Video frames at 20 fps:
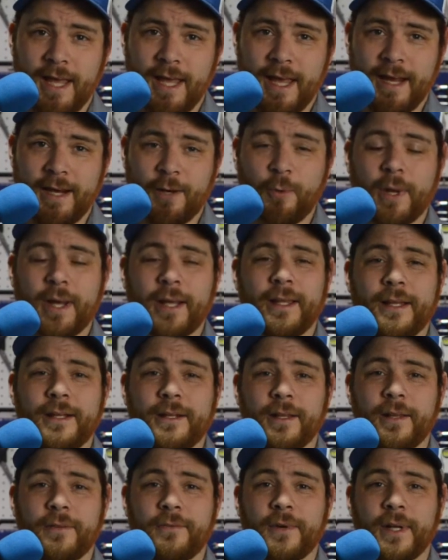and quickly
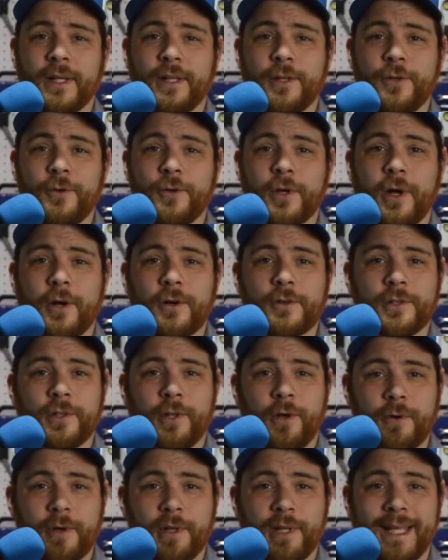delivering the new cars
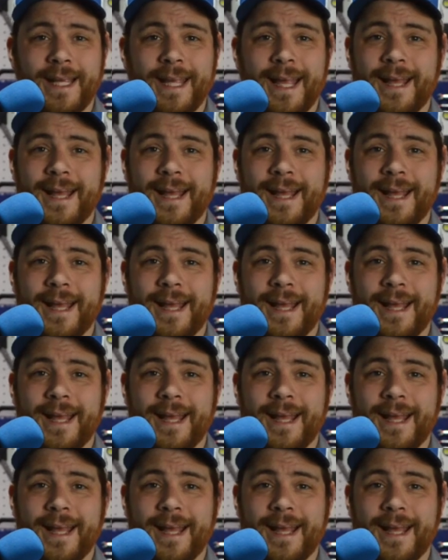locally,